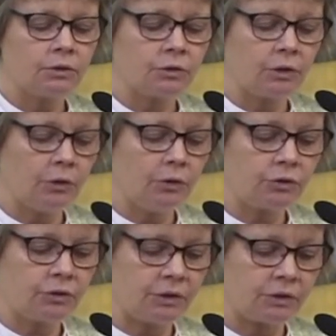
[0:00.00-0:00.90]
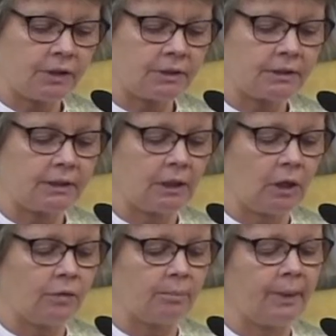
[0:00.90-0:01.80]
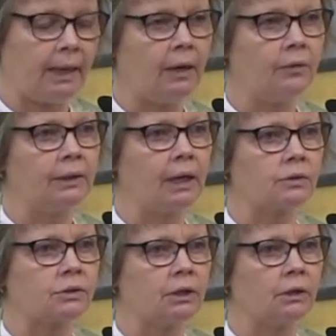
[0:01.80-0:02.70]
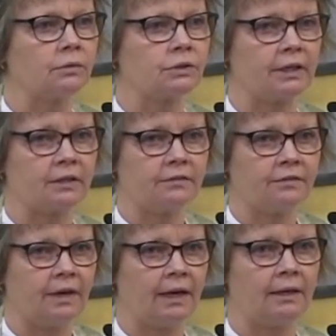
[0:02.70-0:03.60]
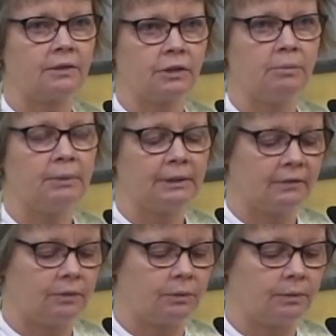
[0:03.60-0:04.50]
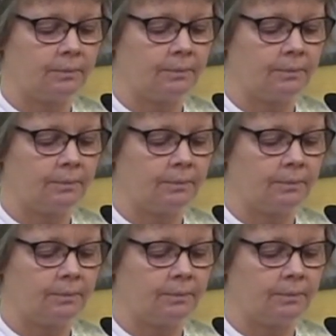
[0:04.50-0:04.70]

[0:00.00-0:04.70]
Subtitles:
to the urgent necessity of empowering ourselves at a far deeper level,